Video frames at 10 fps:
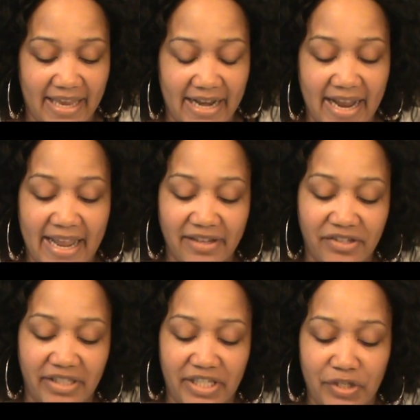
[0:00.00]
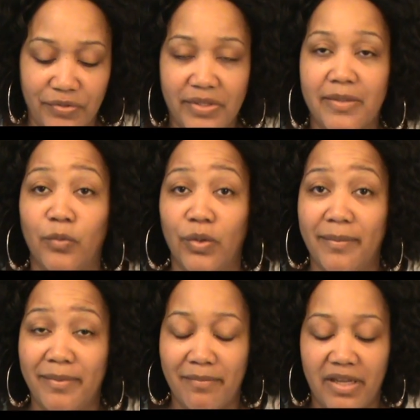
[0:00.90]
and I actually used some rub
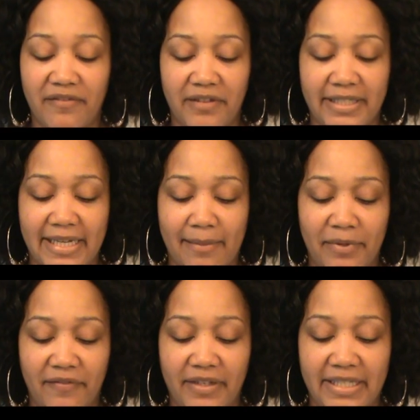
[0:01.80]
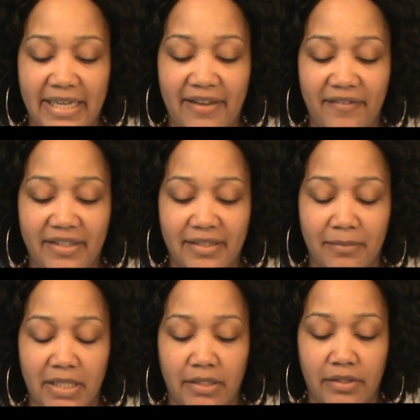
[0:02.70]
and buff on top of it to give it some
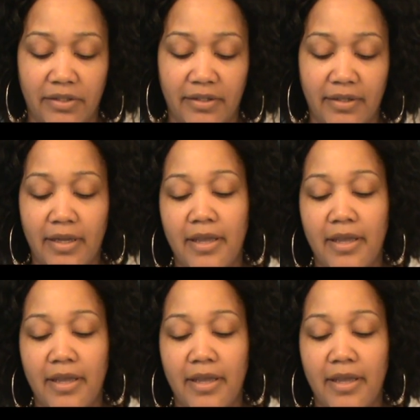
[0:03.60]
color.